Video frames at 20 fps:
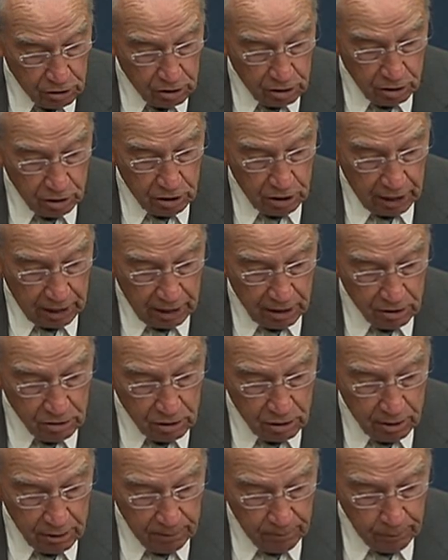
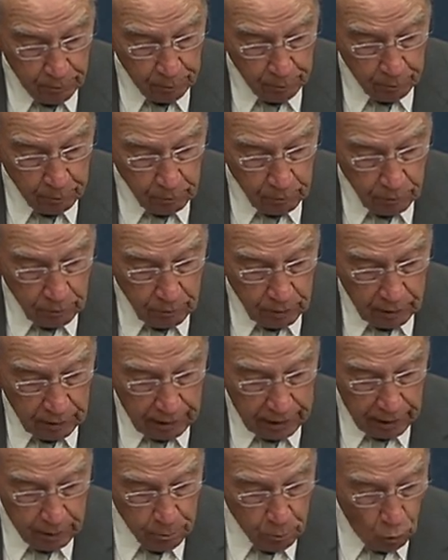suggest
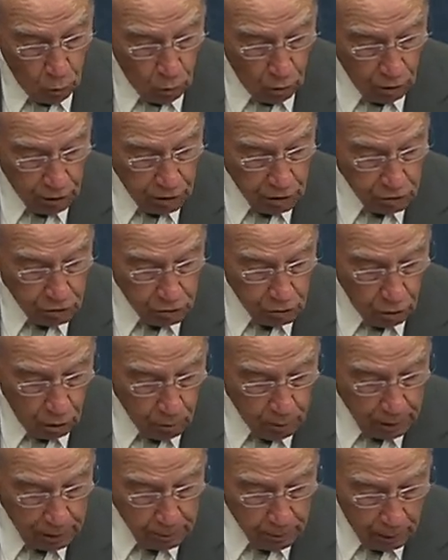a more disturbing